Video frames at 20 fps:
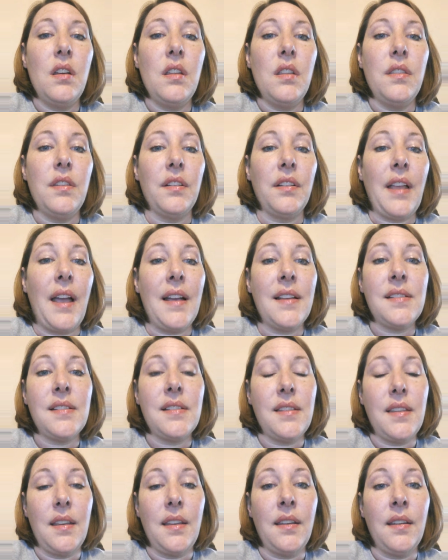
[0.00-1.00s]
the last
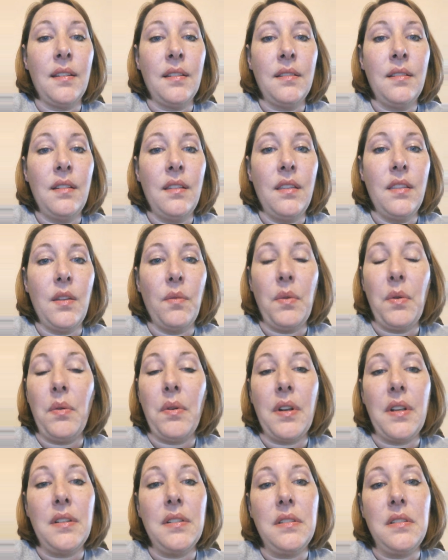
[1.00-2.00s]
thing that we
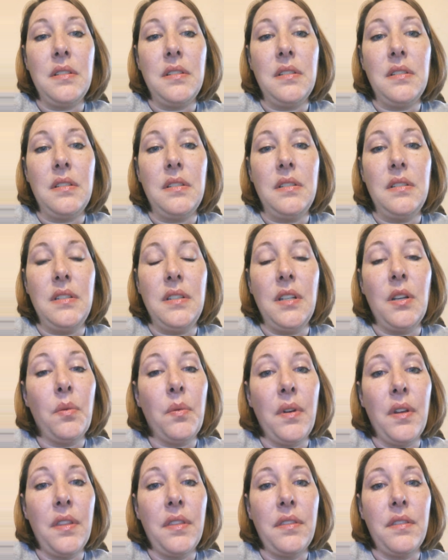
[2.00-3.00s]
want to deal
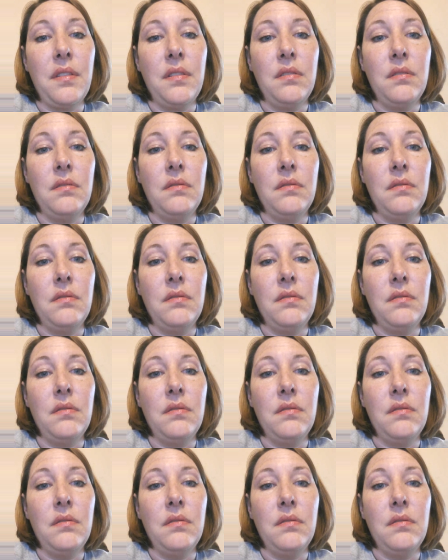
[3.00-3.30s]
with